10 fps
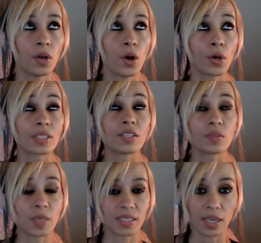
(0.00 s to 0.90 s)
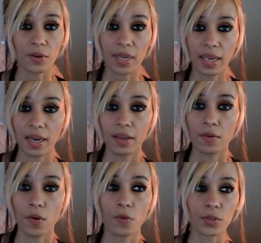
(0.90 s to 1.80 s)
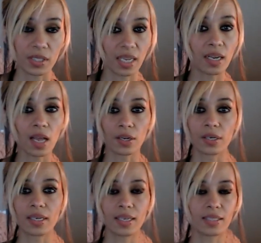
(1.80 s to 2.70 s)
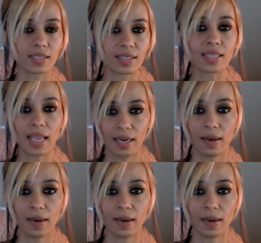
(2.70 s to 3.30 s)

excuse me, segregating over skin color is insane.